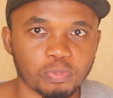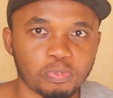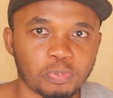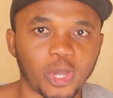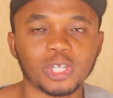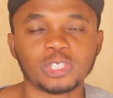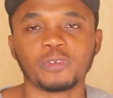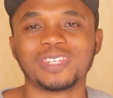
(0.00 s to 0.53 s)

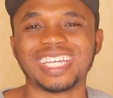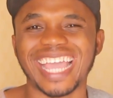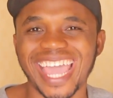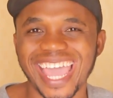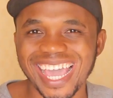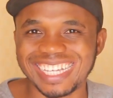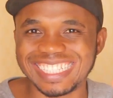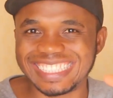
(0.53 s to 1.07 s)
because of the
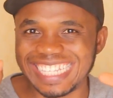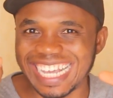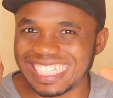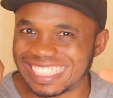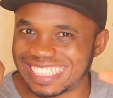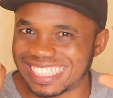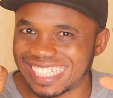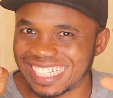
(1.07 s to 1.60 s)

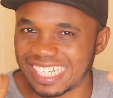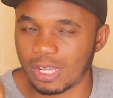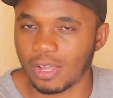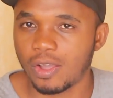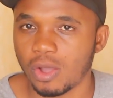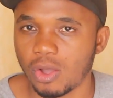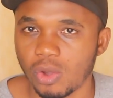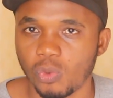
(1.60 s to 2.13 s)
excess
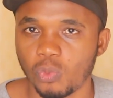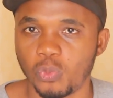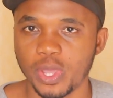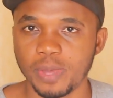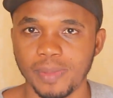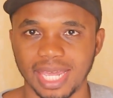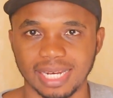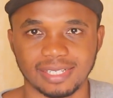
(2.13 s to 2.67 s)

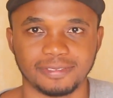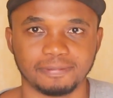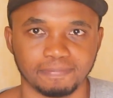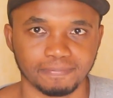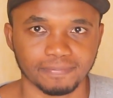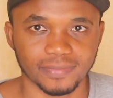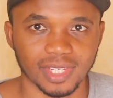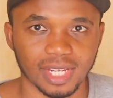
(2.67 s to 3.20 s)
women
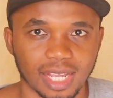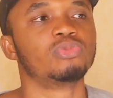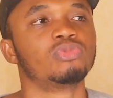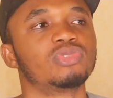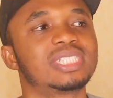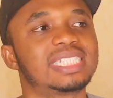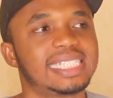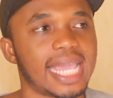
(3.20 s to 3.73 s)

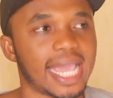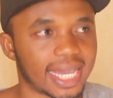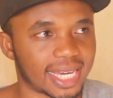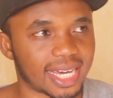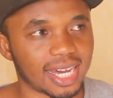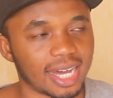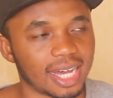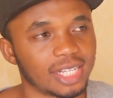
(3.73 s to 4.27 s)
take
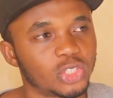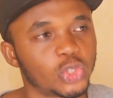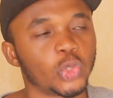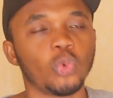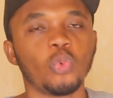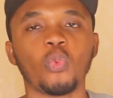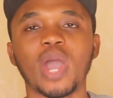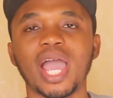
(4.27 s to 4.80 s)
two
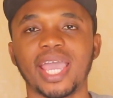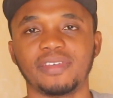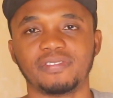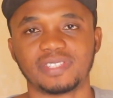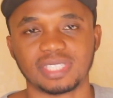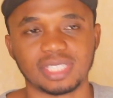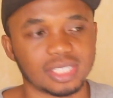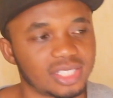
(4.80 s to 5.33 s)

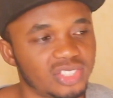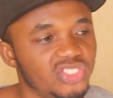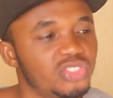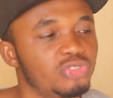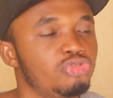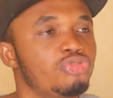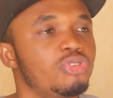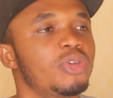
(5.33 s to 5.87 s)
wives,
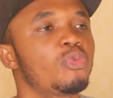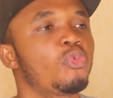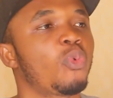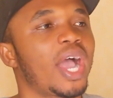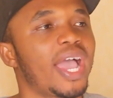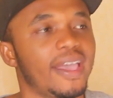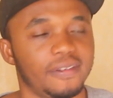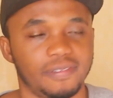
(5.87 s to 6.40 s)
three
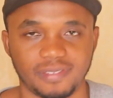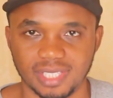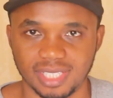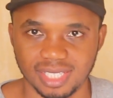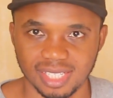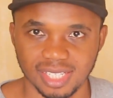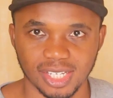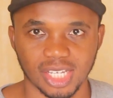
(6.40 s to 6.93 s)

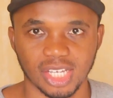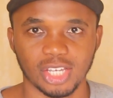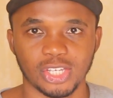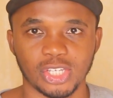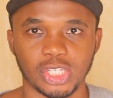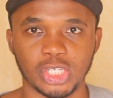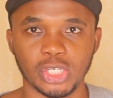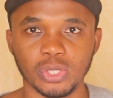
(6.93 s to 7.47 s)
wives,
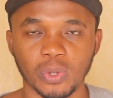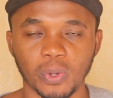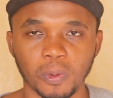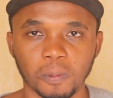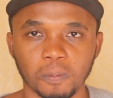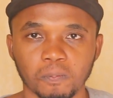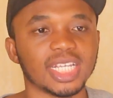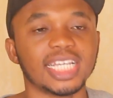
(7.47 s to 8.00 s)
you
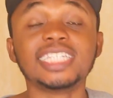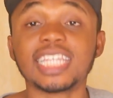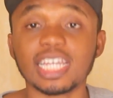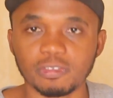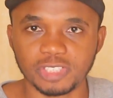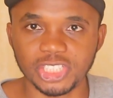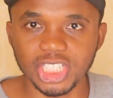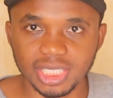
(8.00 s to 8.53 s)
know, instead
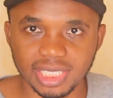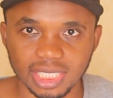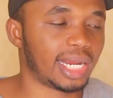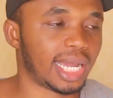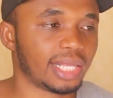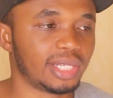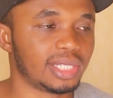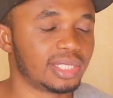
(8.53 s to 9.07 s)
of cheating.
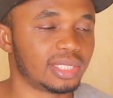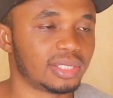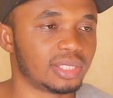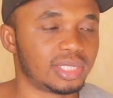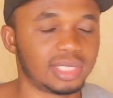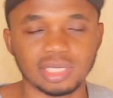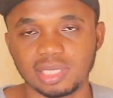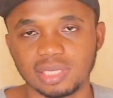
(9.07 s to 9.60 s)
I think th
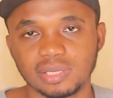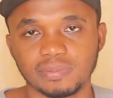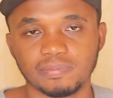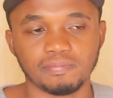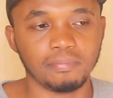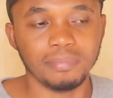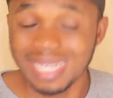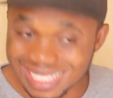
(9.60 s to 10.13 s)
this is
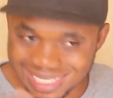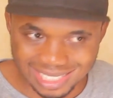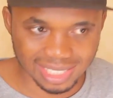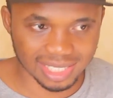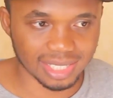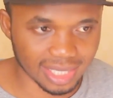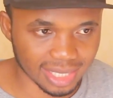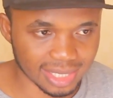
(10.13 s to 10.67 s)

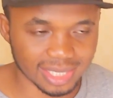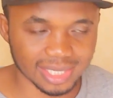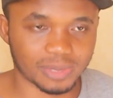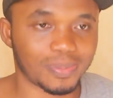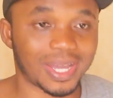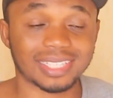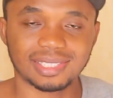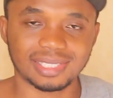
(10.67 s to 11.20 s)
missing in this
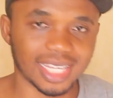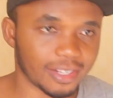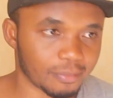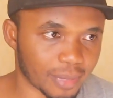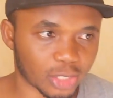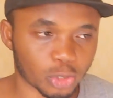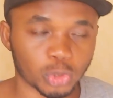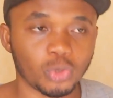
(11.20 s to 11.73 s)
man's
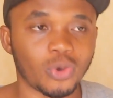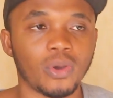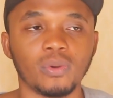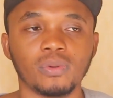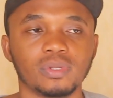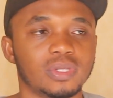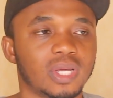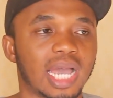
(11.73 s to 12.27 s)
statement.
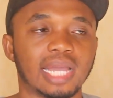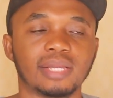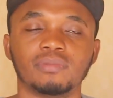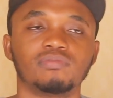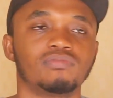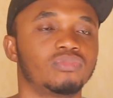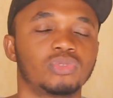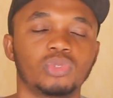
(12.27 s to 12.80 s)
Although I
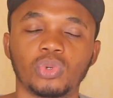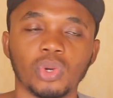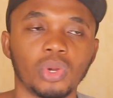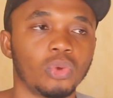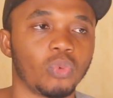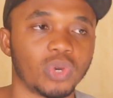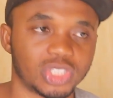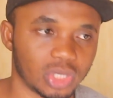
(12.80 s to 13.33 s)

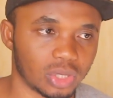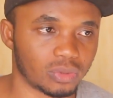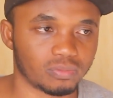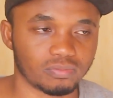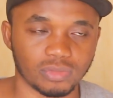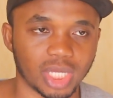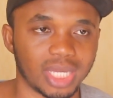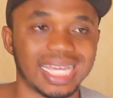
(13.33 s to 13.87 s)
couldn't watch the
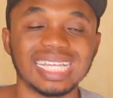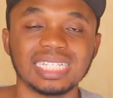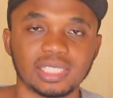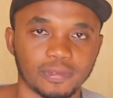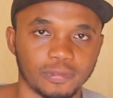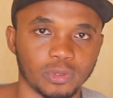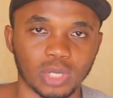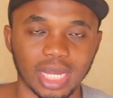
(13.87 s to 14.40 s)
the
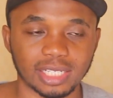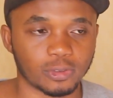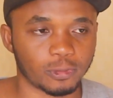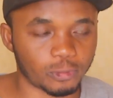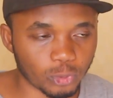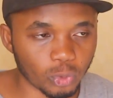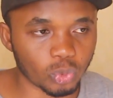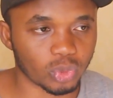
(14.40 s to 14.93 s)
interview like the
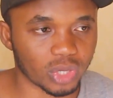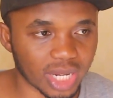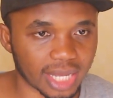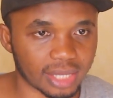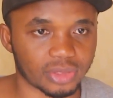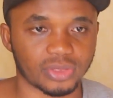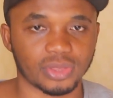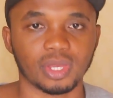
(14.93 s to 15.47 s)
full
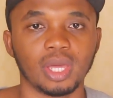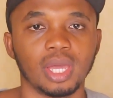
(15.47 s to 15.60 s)
length.